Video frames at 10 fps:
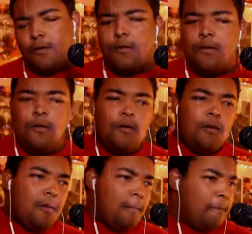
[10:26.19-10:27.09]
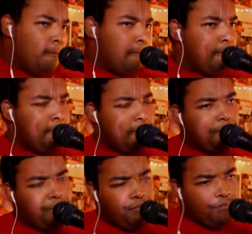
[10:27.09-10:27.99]
And in this game, I was actually able to like
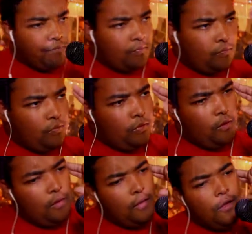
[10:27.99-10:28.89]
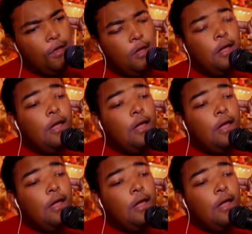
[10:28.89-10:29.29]
belt out the song because